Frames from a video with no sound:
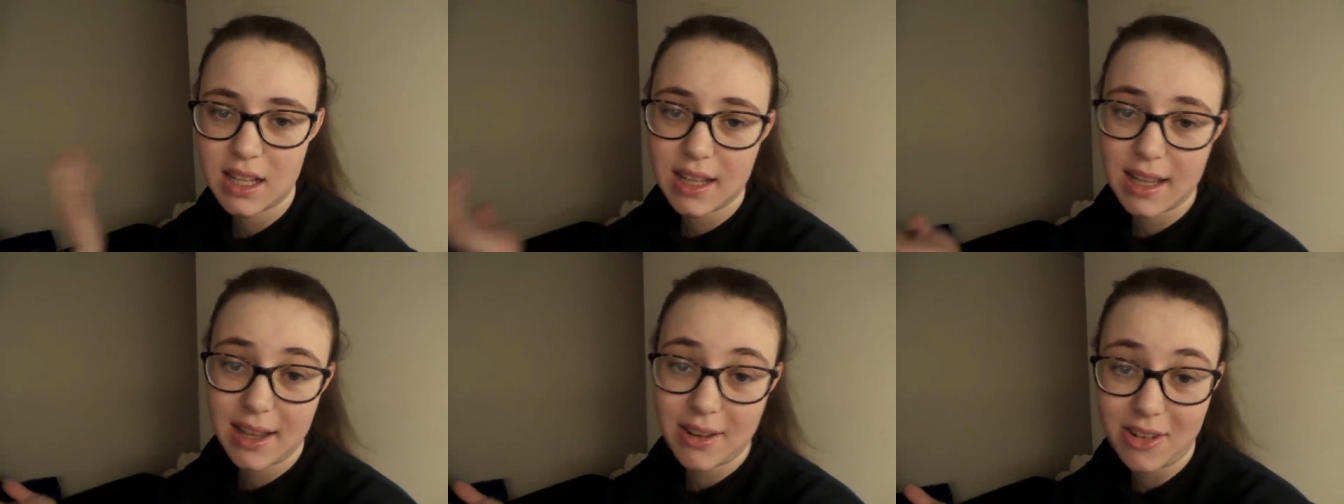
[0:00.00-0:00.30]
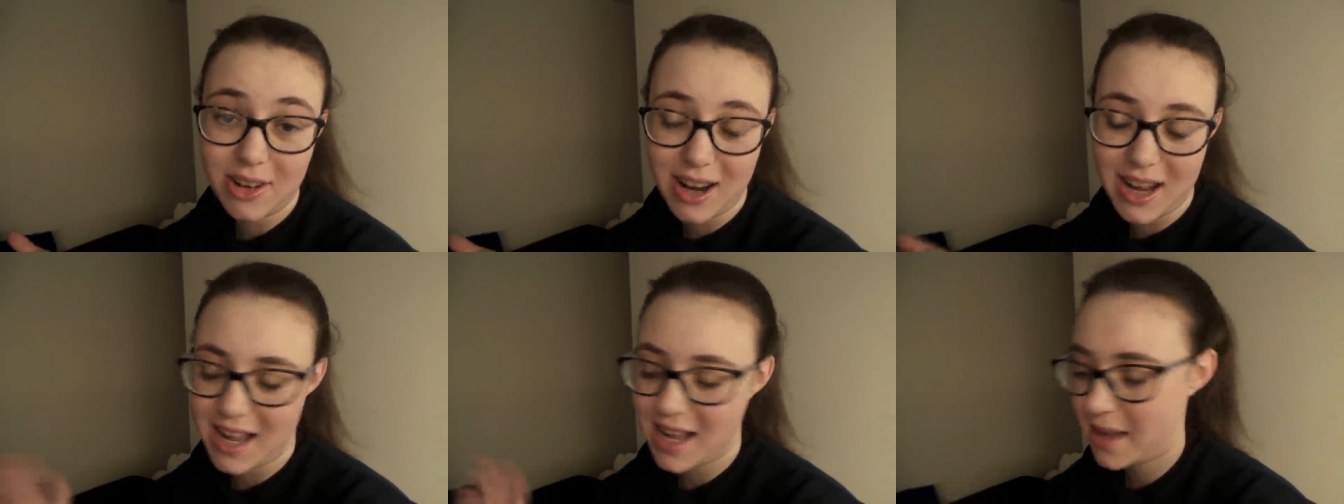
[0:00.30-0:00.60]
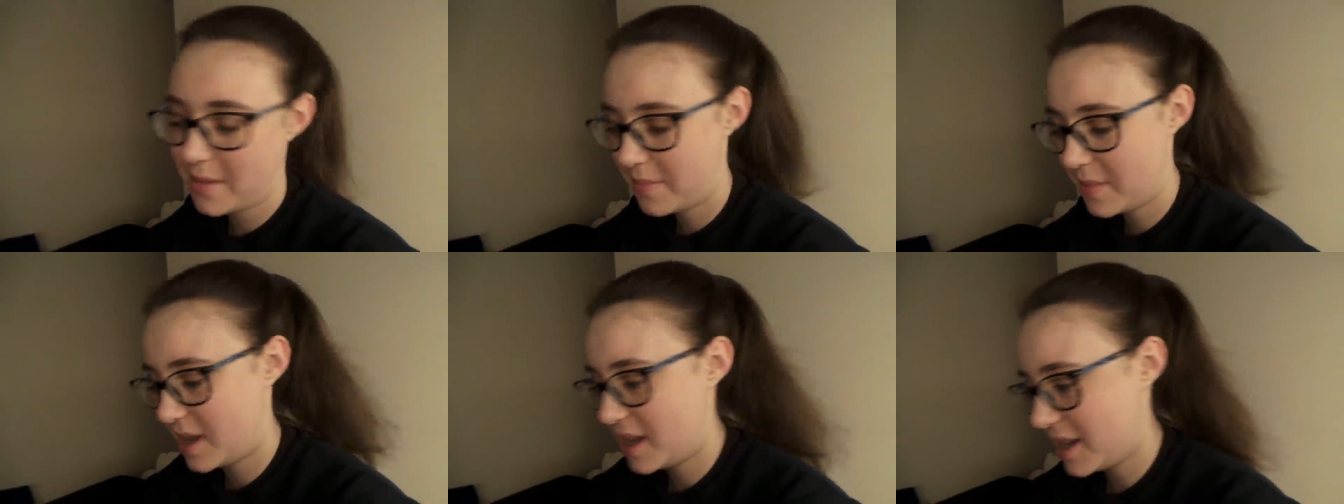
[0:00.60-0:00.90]
here I
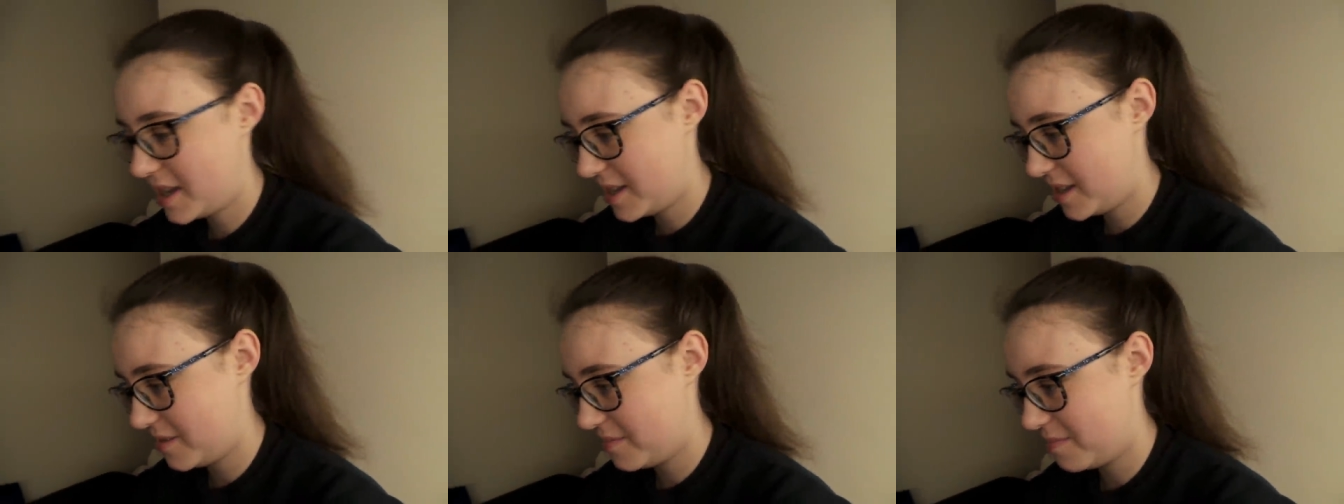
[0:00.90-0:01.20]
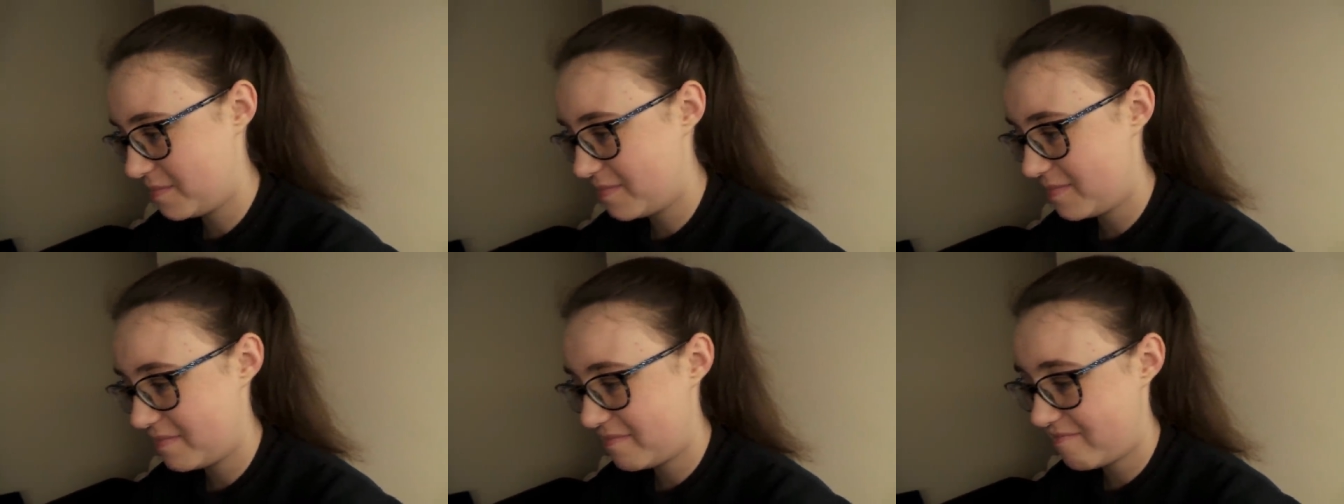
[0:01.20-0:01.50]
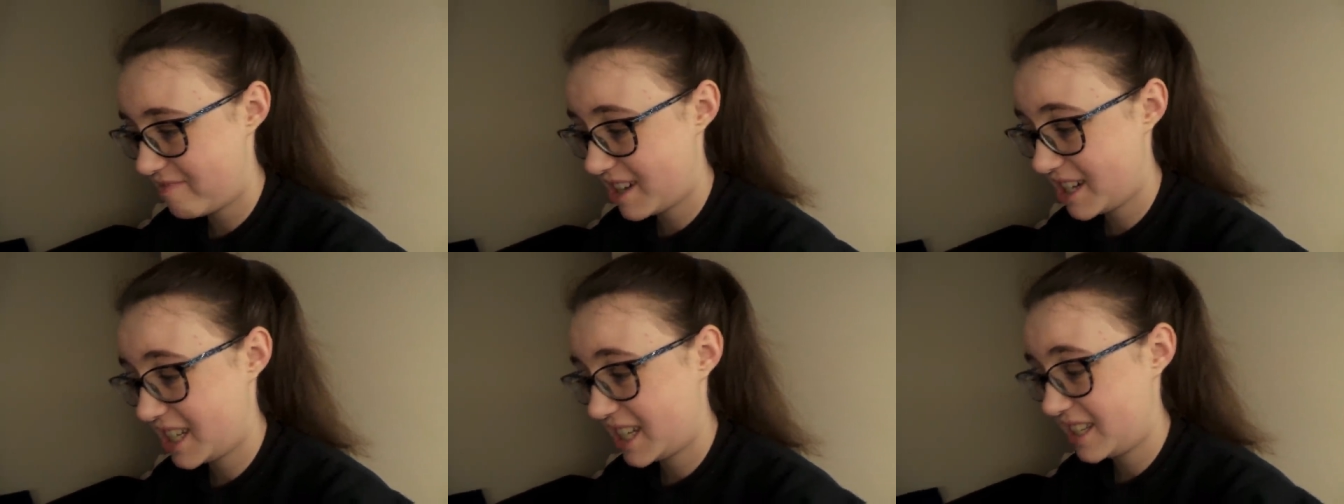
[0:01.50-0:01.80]
am, um,
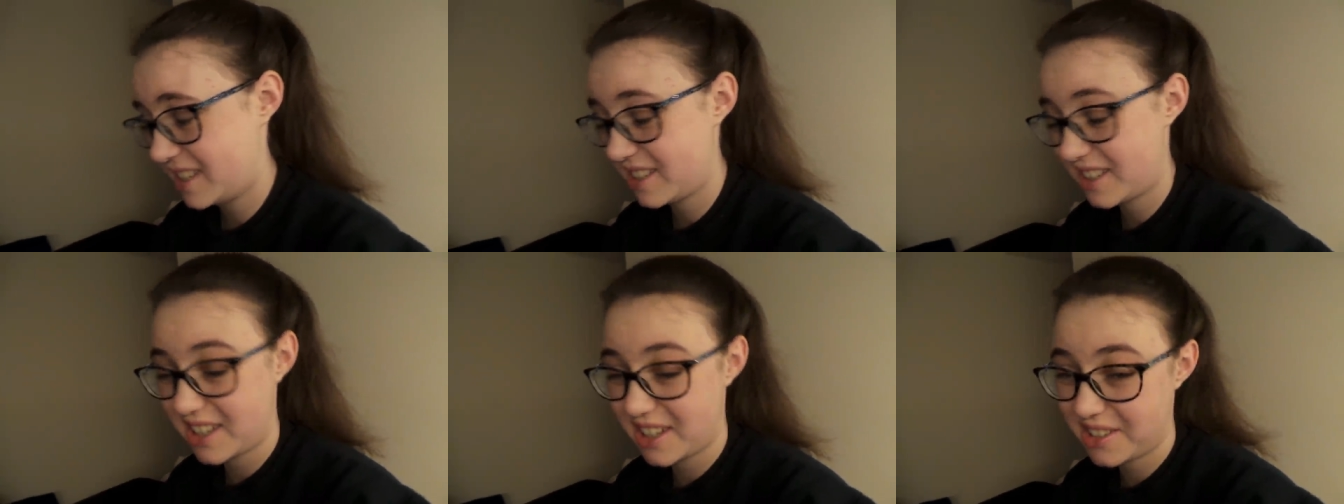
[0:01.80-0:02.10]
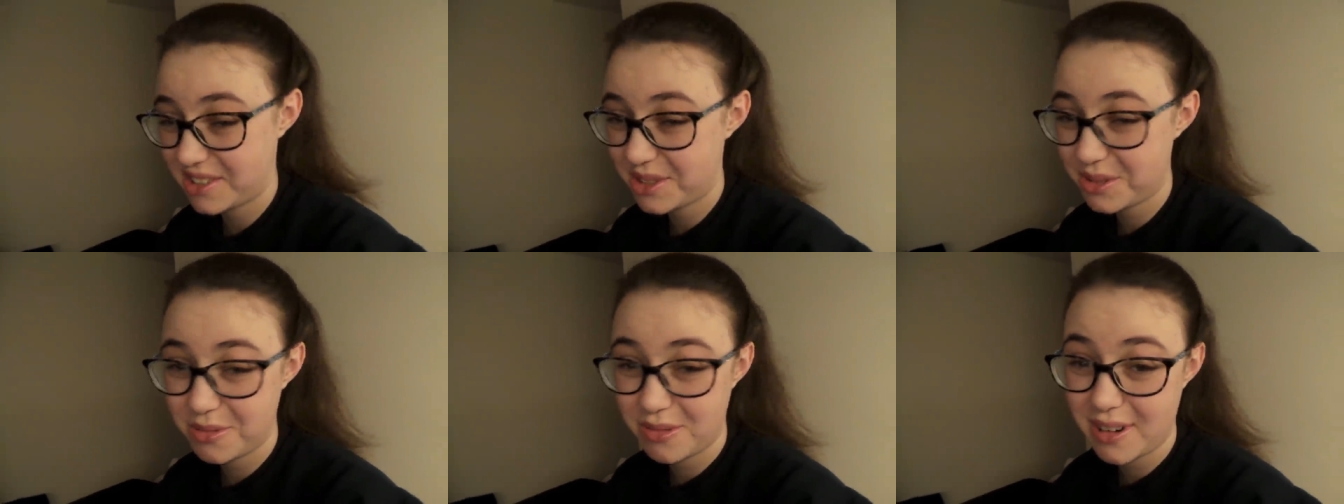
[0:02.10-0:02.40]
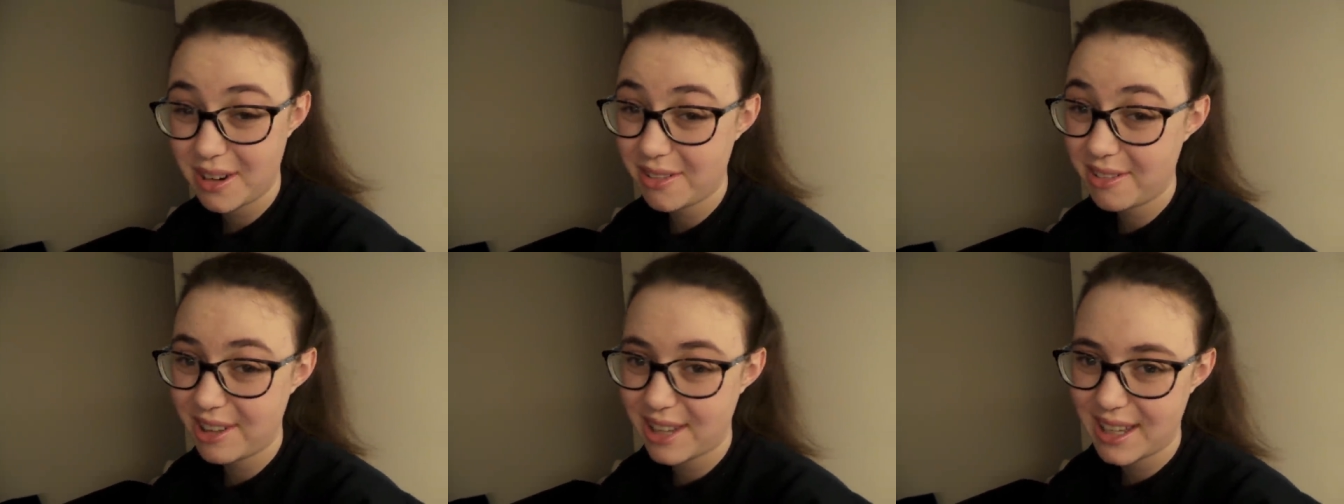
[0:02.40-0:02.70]
ready to go to
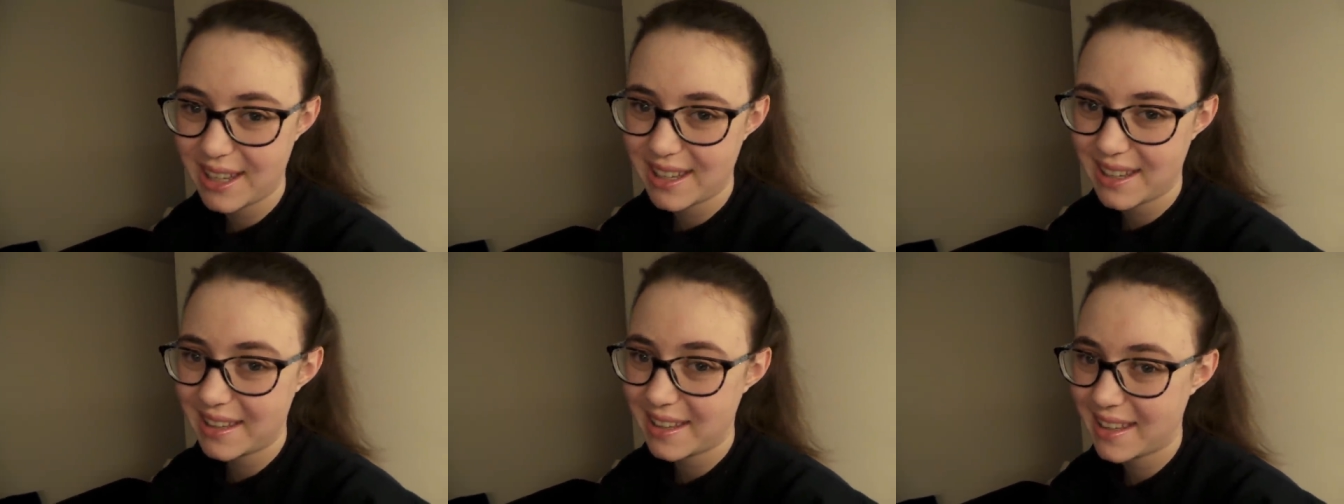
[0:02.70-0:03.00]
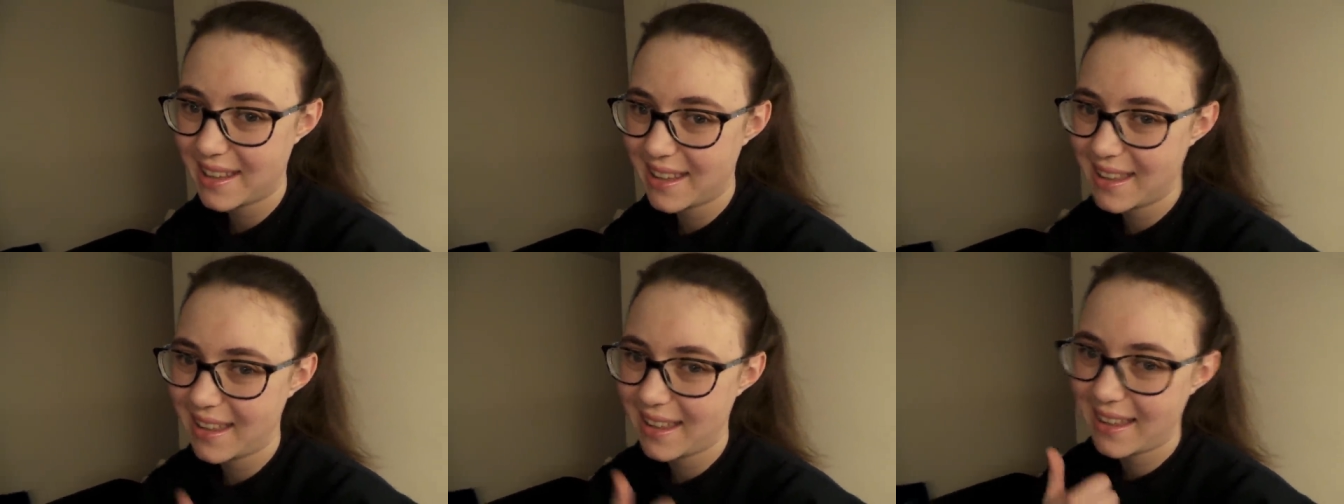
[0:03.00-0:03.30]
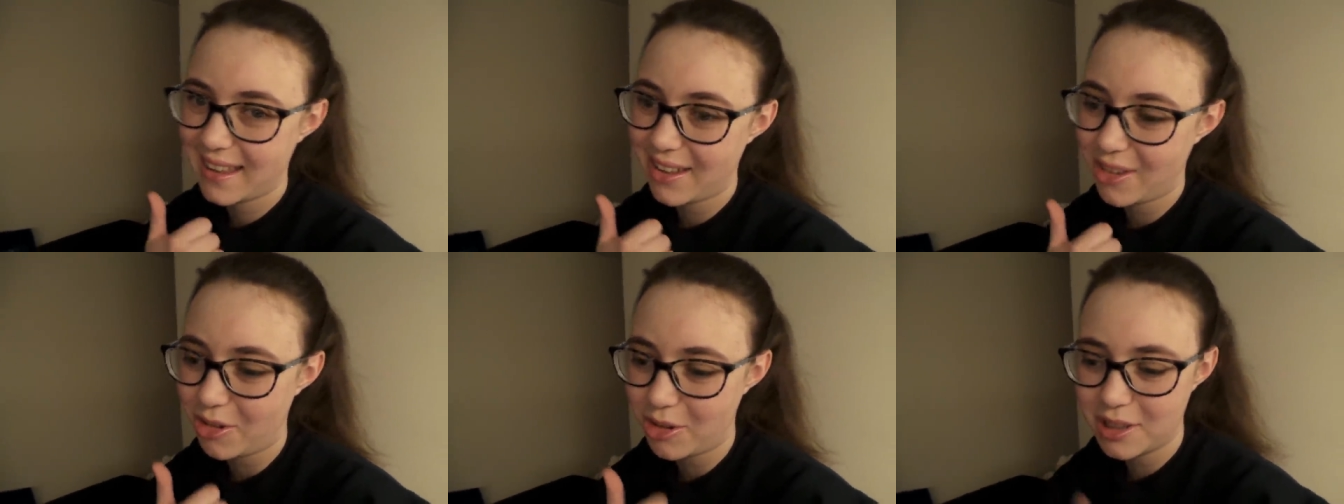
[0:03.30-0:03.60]
rowing.
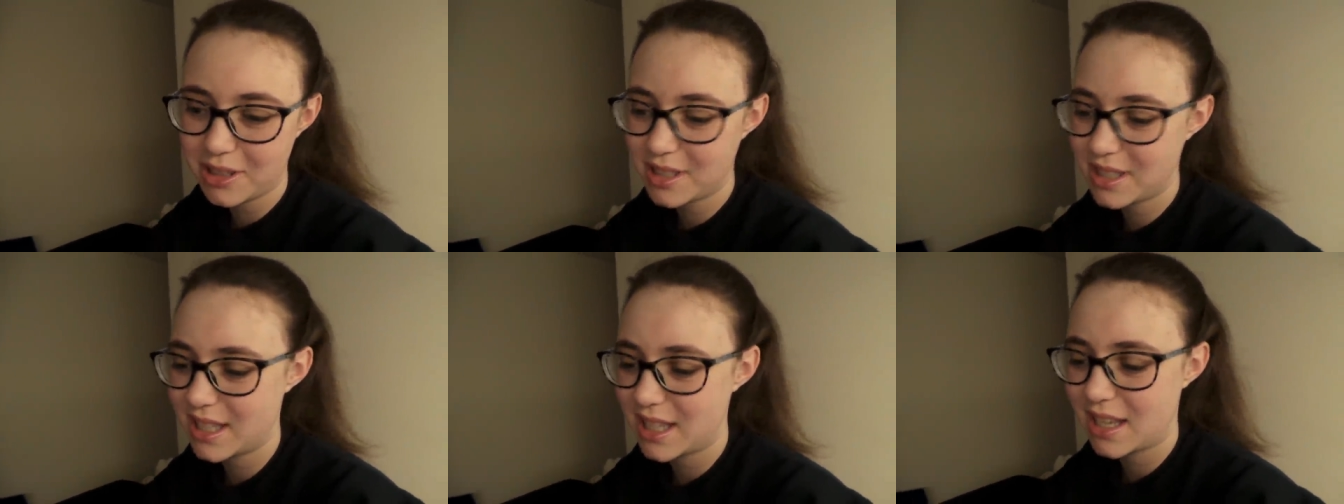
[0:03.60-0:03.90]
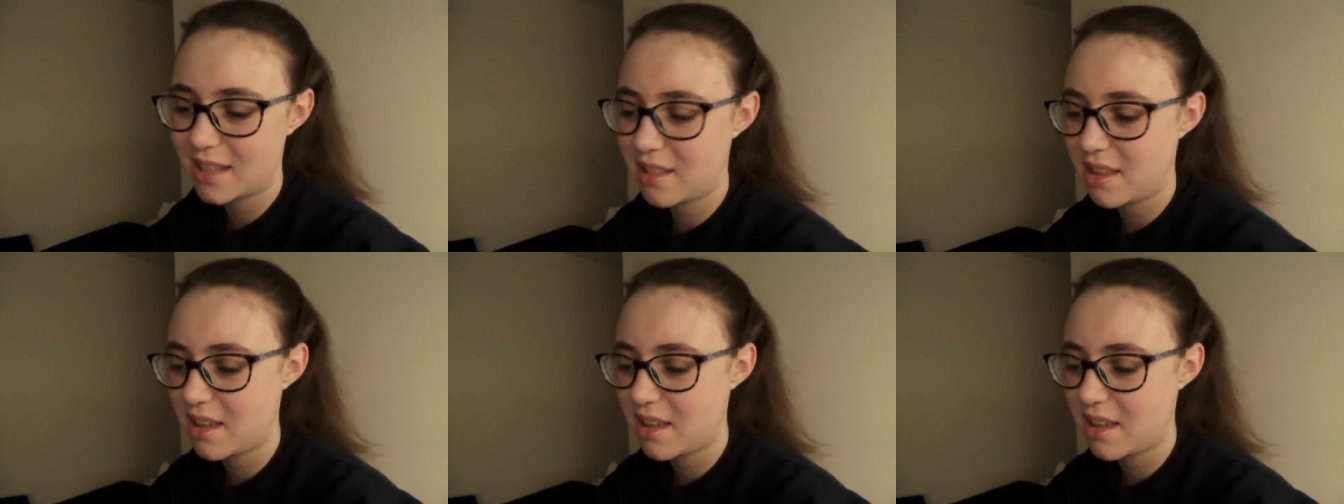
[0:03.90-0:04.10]
Honestly,